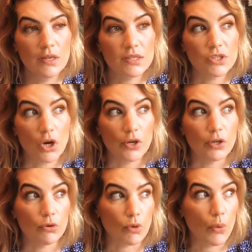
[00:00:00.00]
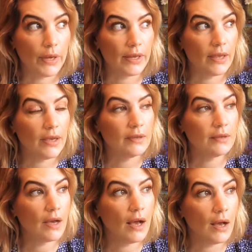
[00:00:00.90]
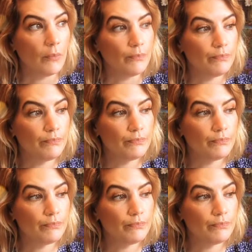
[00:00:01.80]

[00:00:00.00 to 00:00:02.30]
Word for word: started growing it, um,